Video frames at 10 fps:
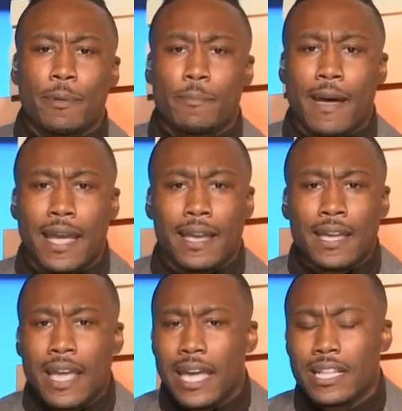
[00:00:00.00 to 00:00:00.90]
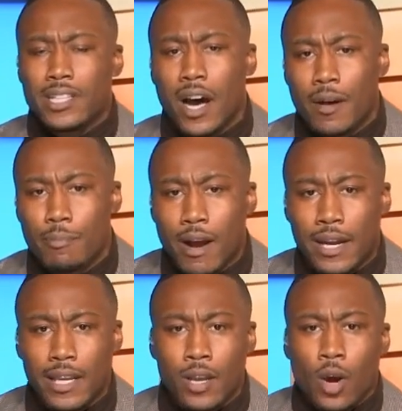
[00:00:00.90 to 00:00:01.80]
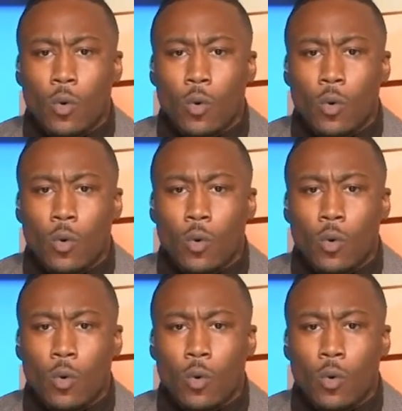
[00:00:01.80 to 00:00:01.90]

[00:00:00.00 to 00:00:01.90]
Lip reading: Bay and Tom Brady?